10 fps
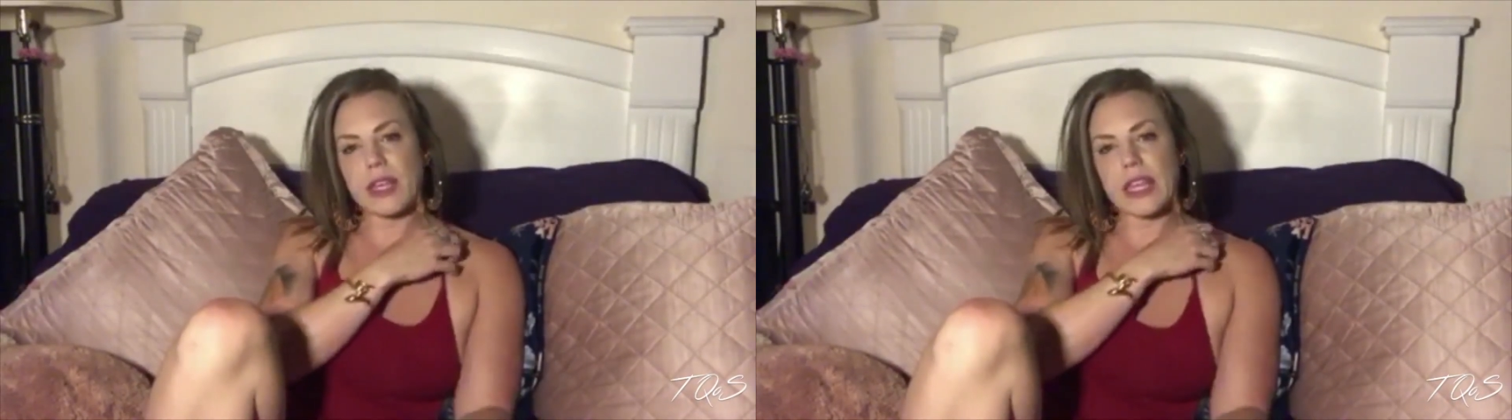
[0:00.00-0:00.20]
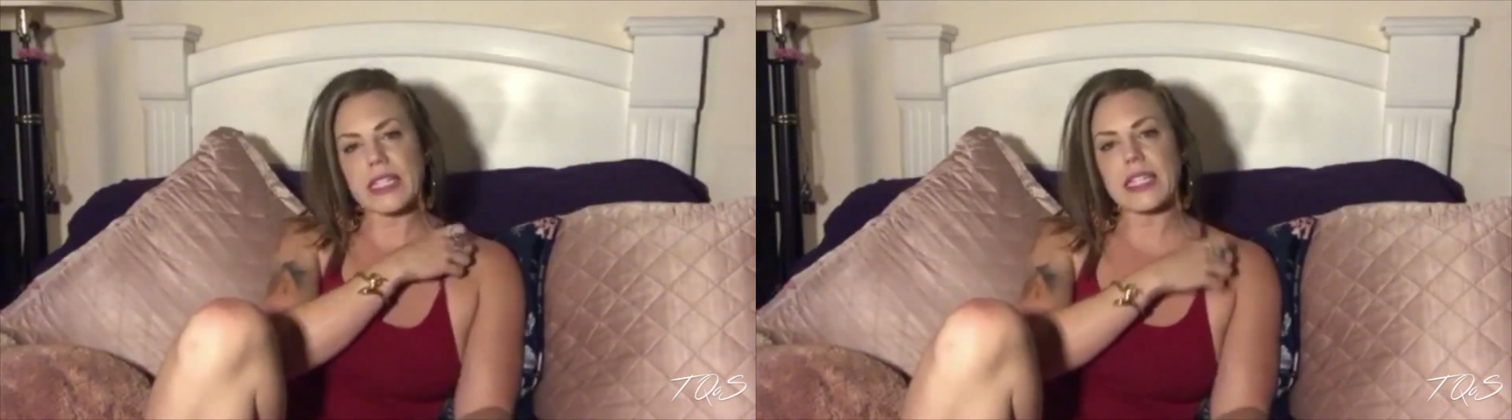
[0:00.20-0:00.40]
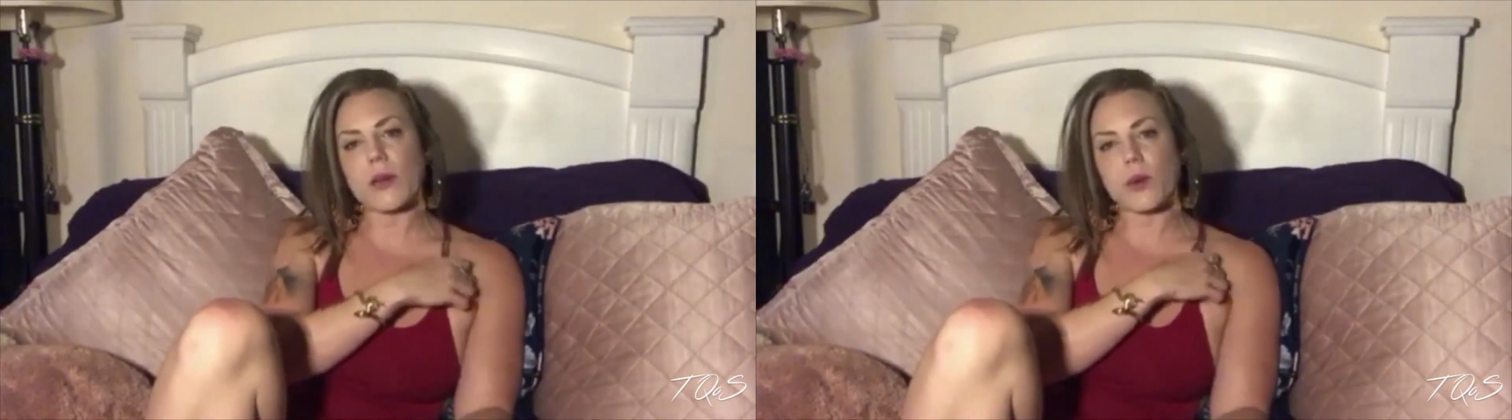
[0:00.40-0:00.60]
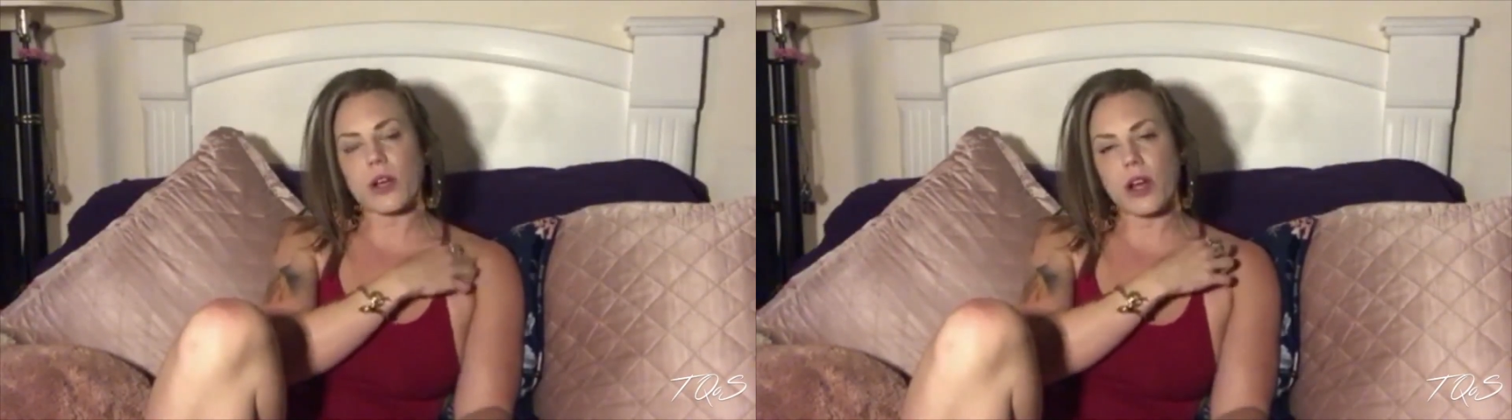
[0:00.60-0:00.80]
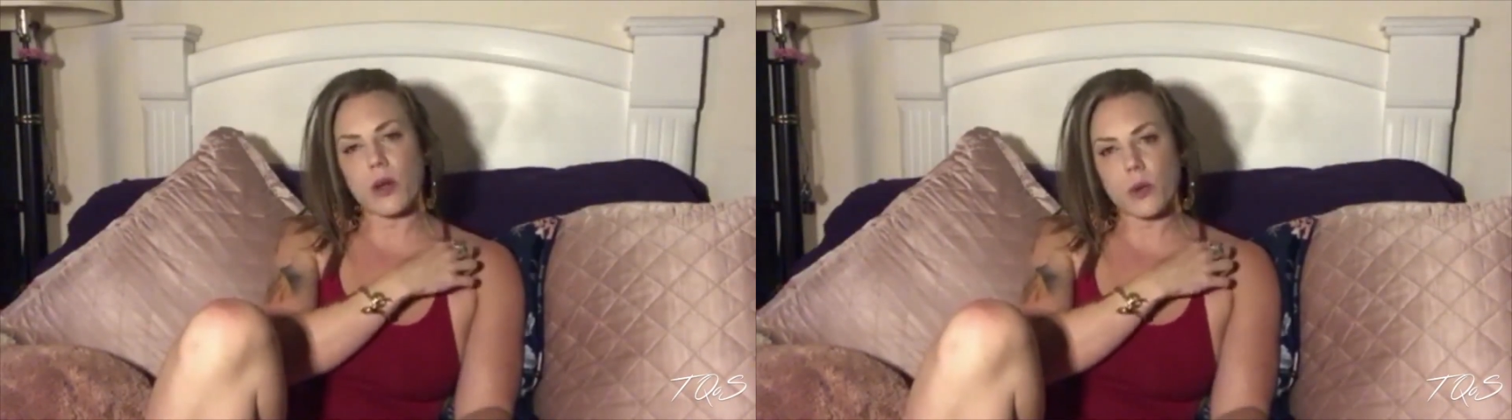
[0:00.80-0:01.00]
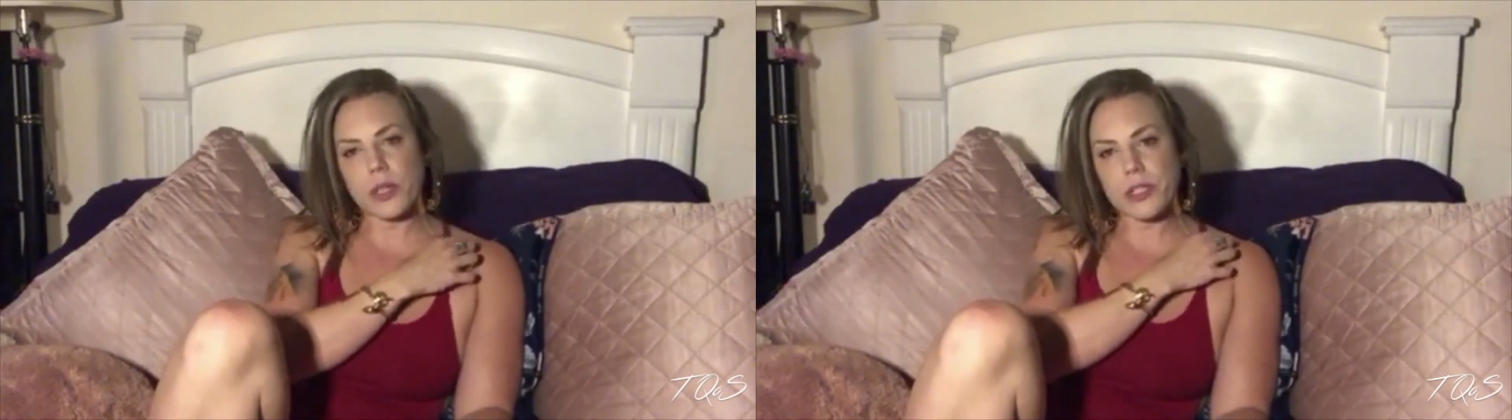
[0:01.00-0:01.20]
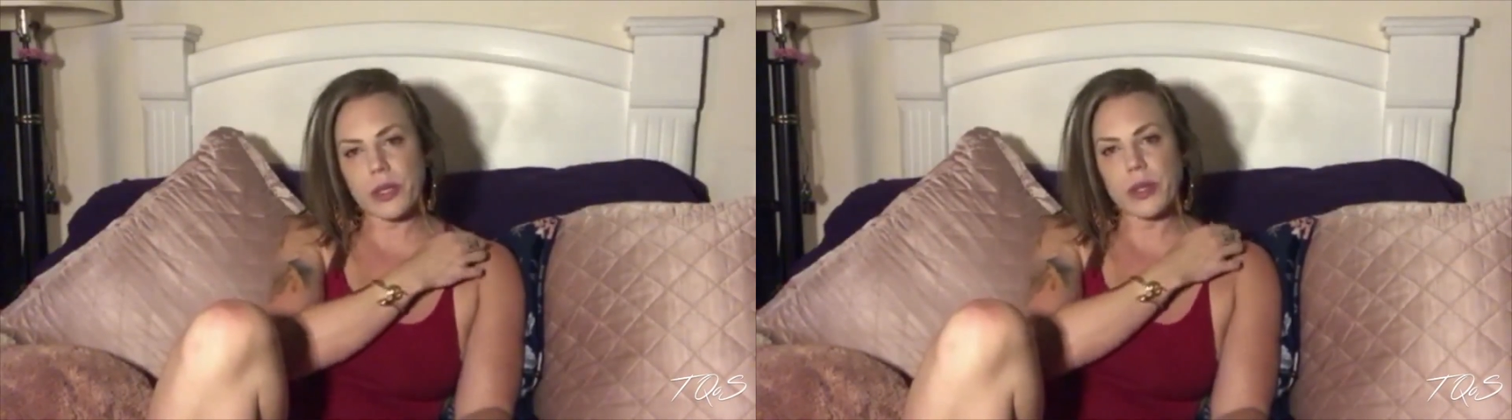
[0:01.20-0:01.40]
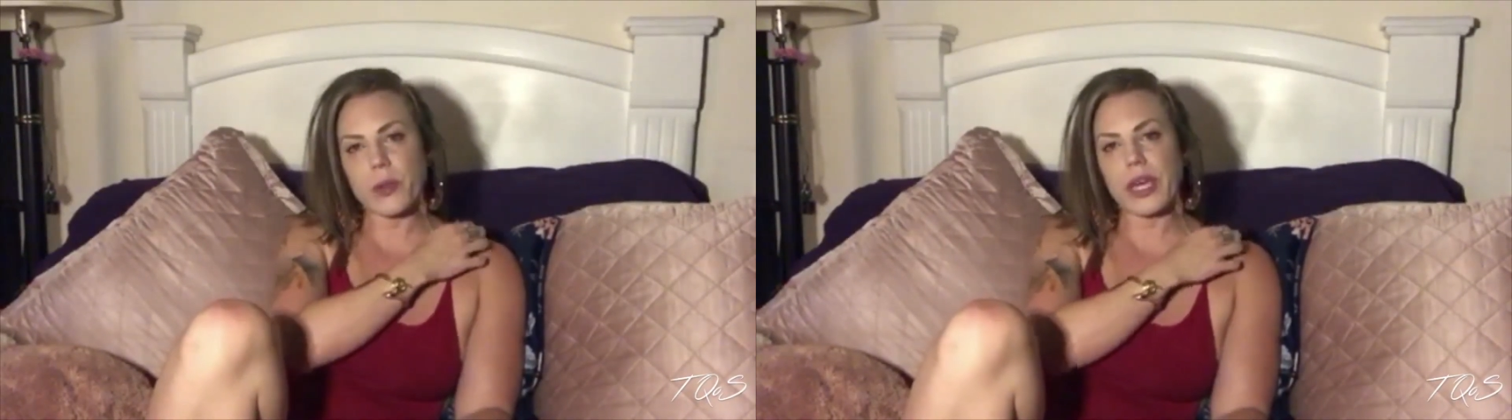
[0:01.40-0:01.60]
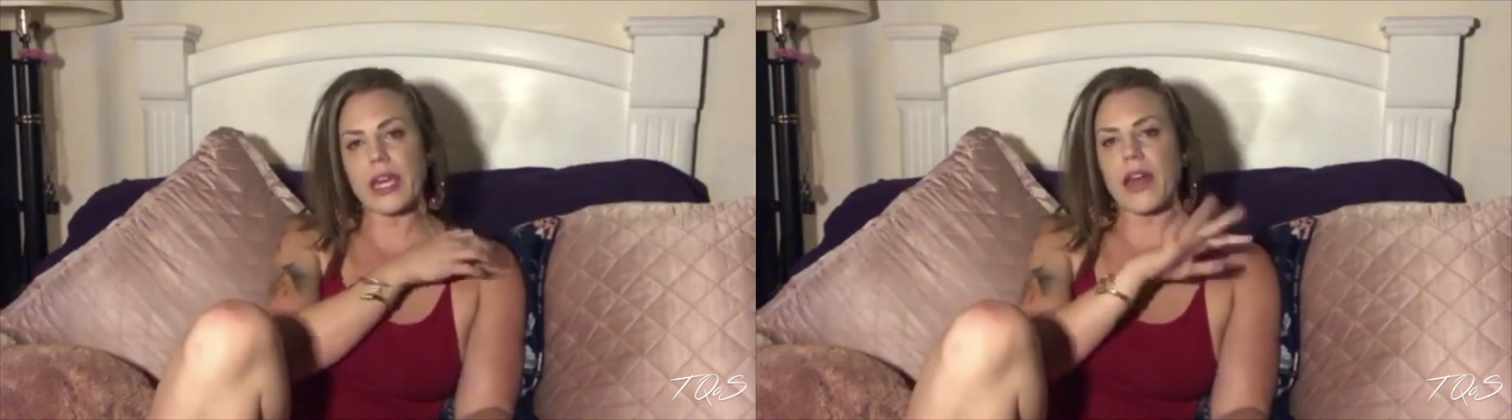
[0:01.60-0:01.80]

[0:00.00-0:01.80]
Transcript: things that I work on only during the week,